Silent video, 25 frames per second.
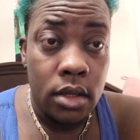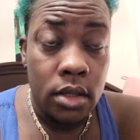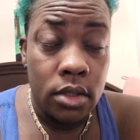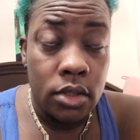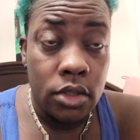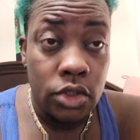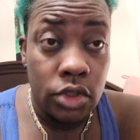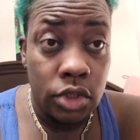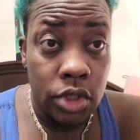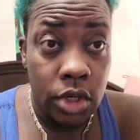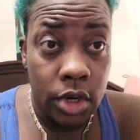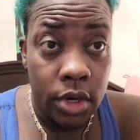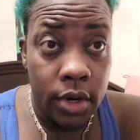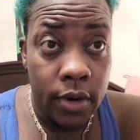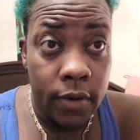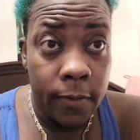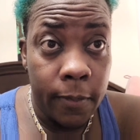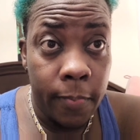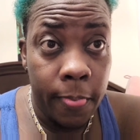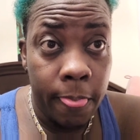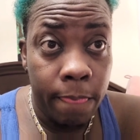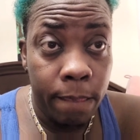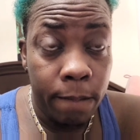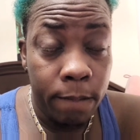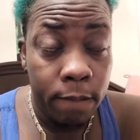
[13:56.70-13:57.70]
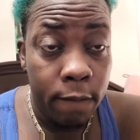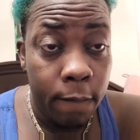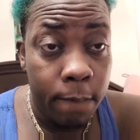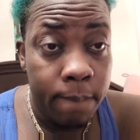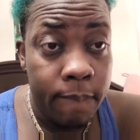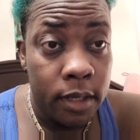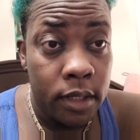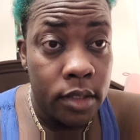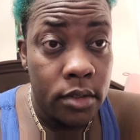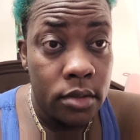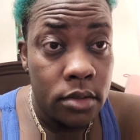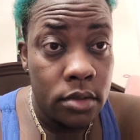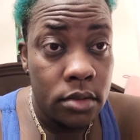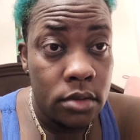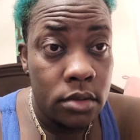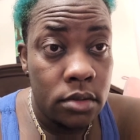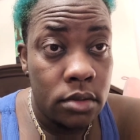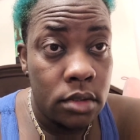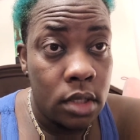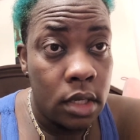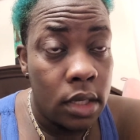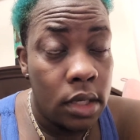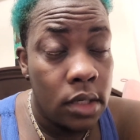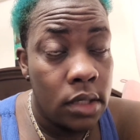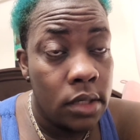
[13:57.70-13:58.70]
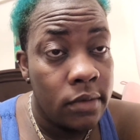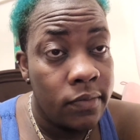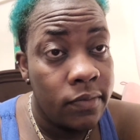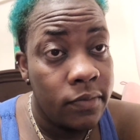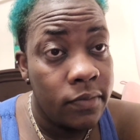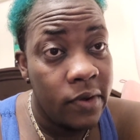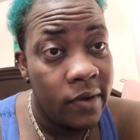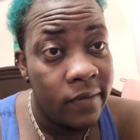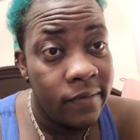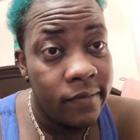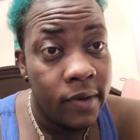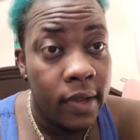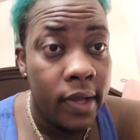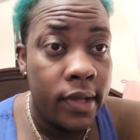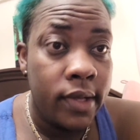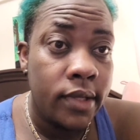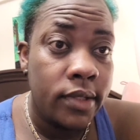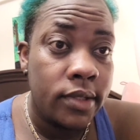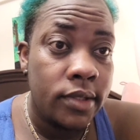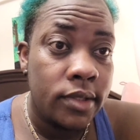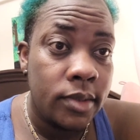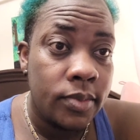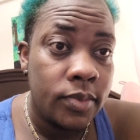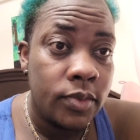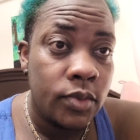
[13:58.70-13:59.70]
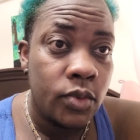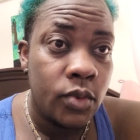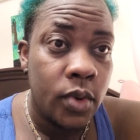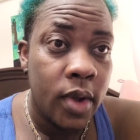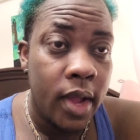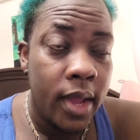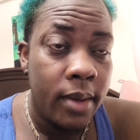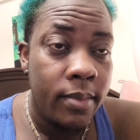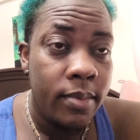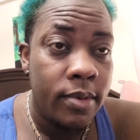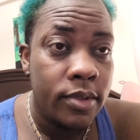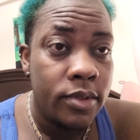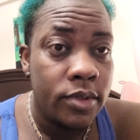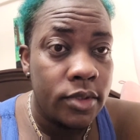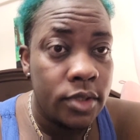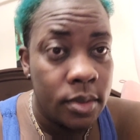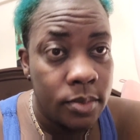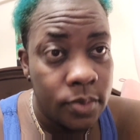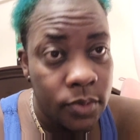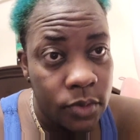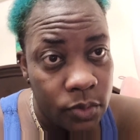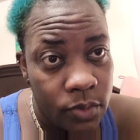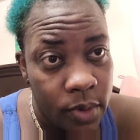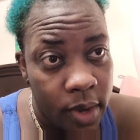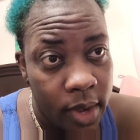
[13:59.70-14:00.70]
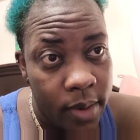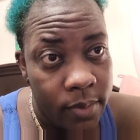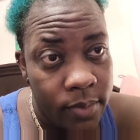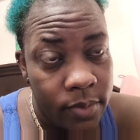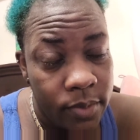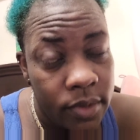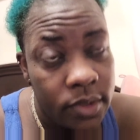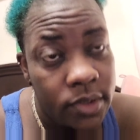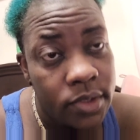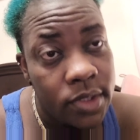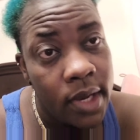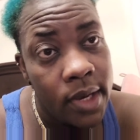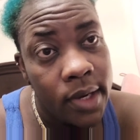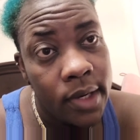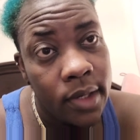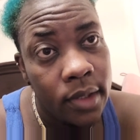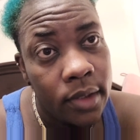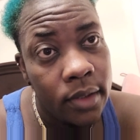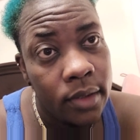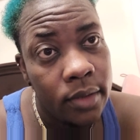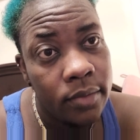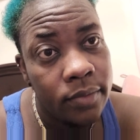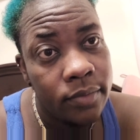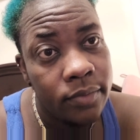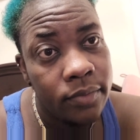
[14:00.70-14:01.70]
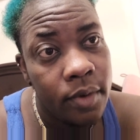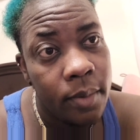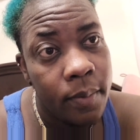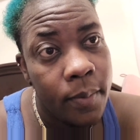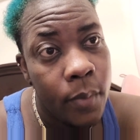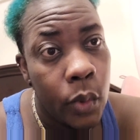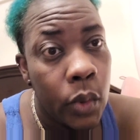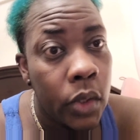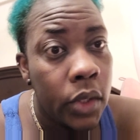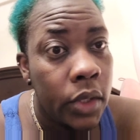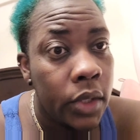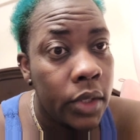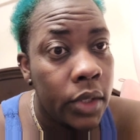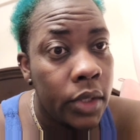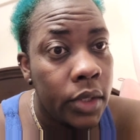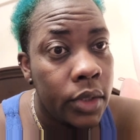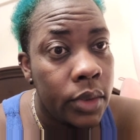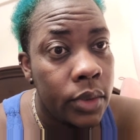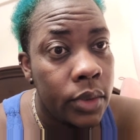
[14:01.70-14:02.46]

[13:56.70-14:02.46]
share, comment. And if you have not yet subscribed, subscribe to the channel for more